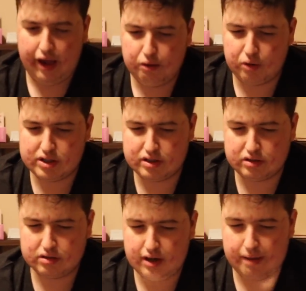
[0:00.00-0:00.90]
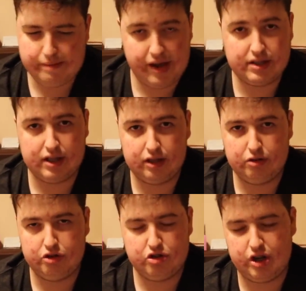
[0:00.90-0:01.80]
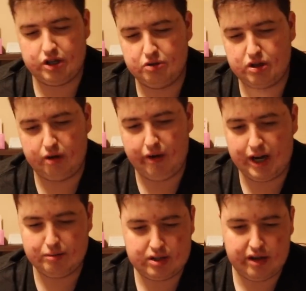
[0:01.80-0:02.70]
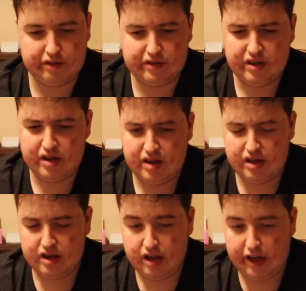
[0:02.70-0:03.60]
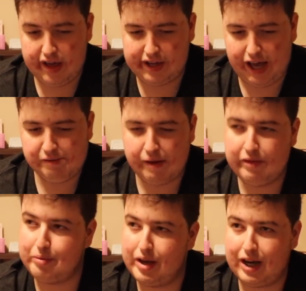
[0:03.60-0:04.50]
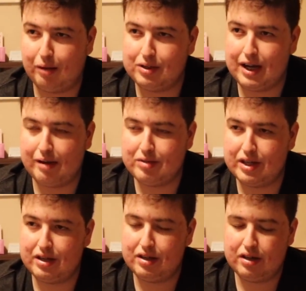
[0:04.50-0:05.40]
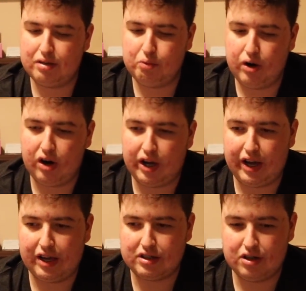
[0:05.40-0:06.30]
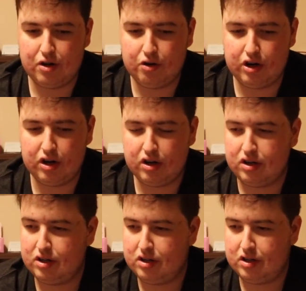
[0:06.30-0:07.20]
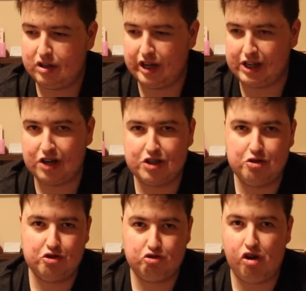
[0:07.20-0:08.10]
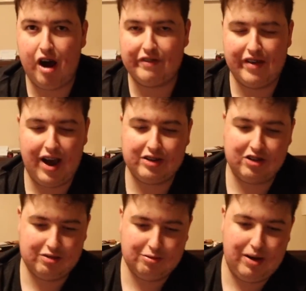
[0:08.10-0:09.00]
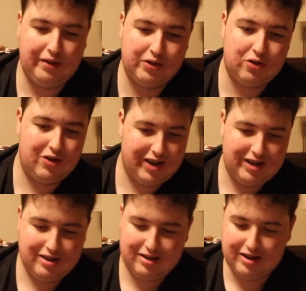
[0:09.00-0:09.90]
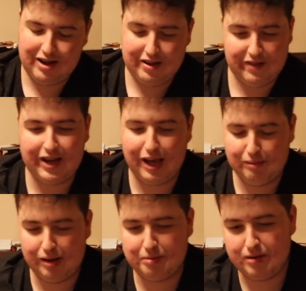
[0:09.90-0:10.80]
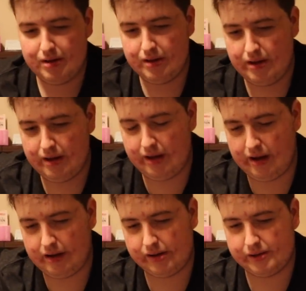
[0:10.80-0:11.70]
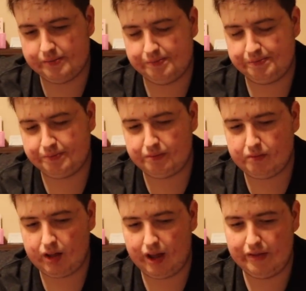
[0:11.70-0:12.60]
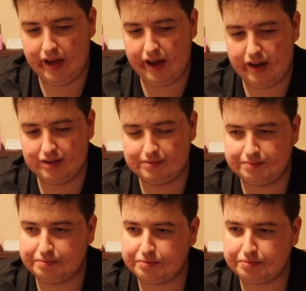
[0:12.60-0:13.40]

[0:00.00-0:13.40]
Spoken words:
It wasn't amazing, you just had to use it on random stuff. It came MVP a couple times in where I had to ogre Ningirsu's draw effect because it was mandatory. That came up. And then